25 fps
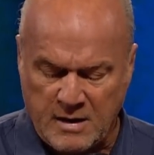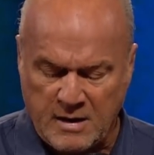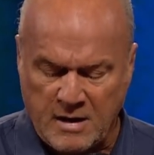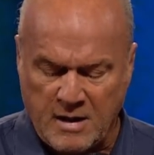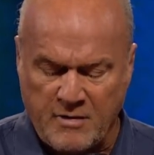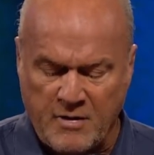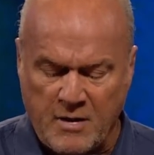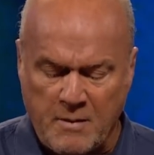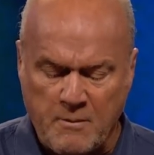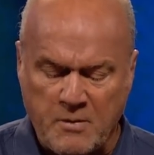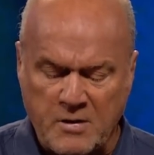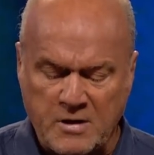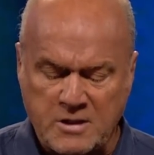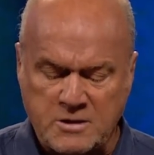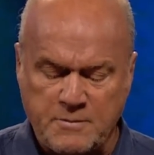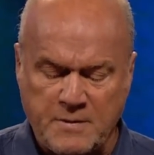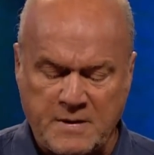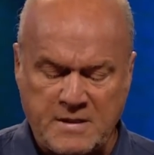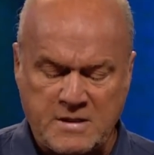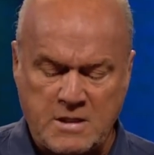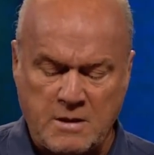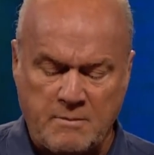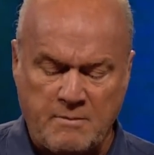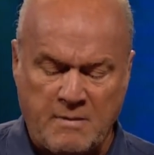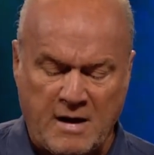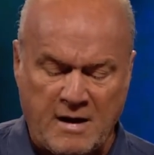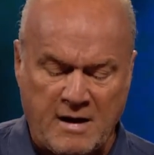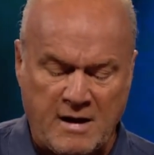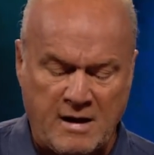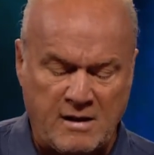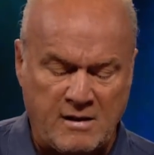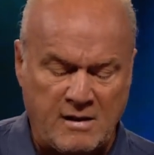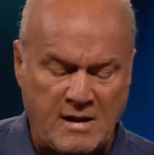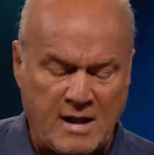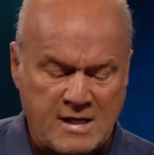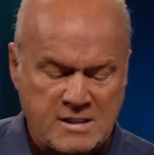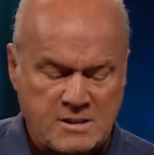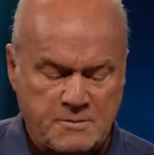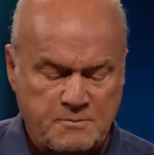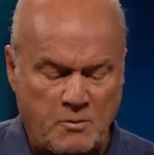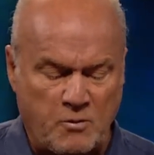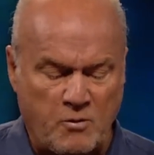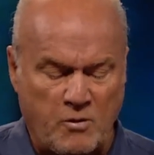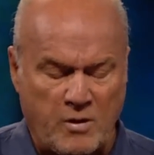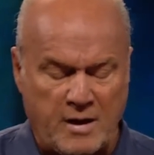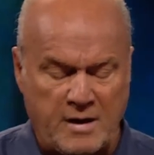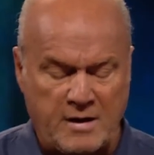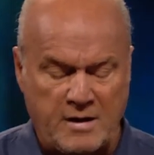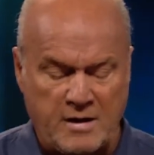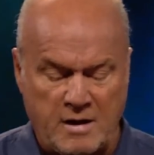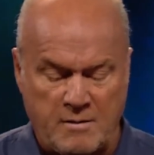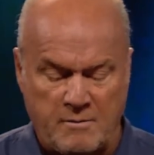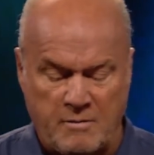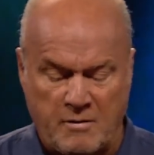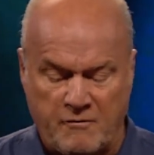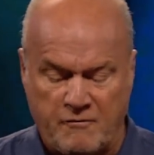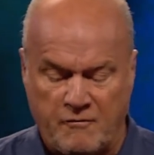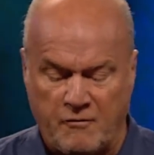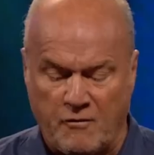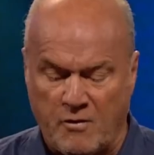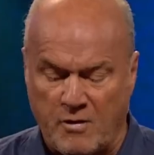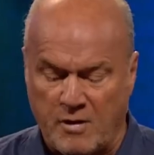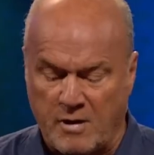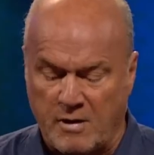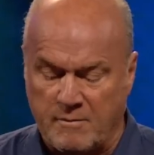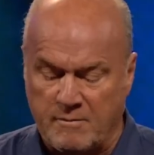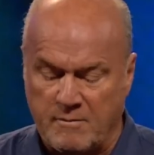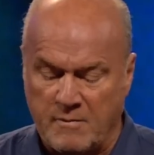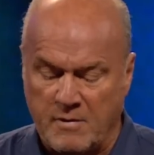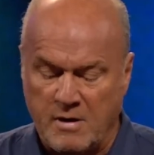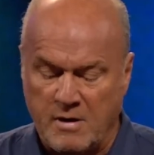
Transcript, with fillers: Now, that brings me to my last point, number 4,